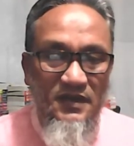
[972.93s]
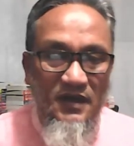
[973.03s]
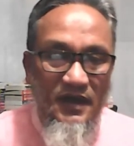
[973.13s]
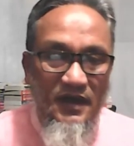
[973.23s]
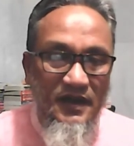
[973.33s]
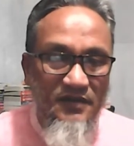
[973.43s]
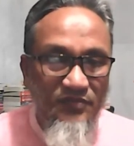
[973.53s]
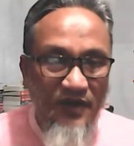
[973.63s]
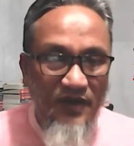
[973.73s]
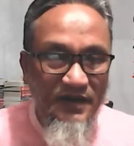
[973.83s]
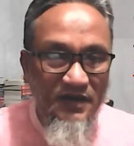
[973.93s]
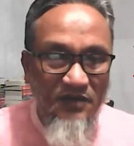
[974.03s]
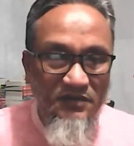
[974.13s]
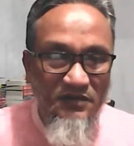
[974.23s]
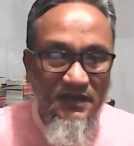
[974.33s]
and find
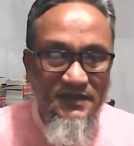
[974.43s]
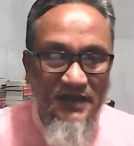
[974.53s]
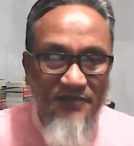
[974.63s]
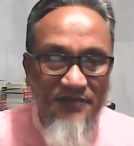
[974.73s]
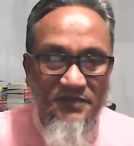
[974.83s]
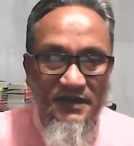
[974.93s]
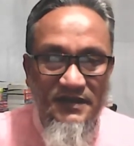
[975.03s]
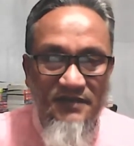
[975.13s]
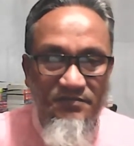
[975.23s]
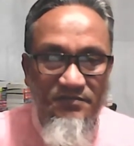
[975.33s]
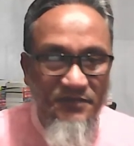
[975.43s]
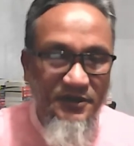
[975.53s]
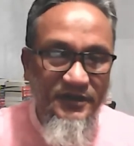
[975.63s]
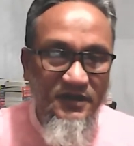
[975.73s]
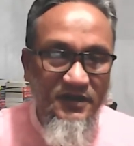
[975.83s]
out the subject and
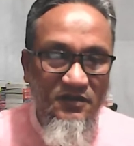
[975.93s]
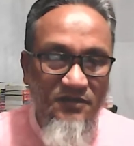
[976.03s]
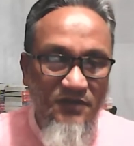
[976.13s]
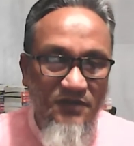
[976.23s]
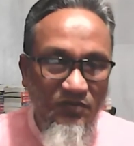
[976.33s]
predicate of the